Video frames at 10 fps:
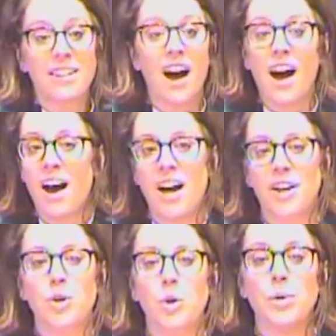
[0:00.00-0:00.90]

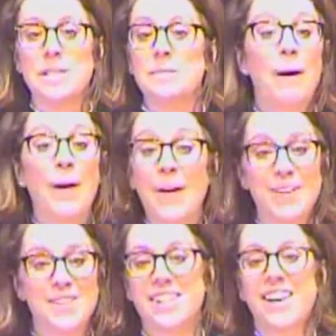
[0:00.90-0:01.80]
God who is
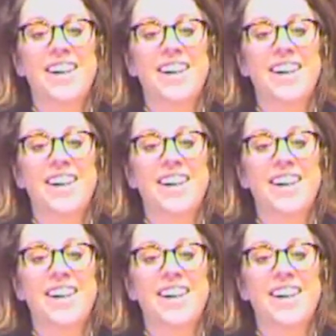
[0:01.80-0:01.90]
part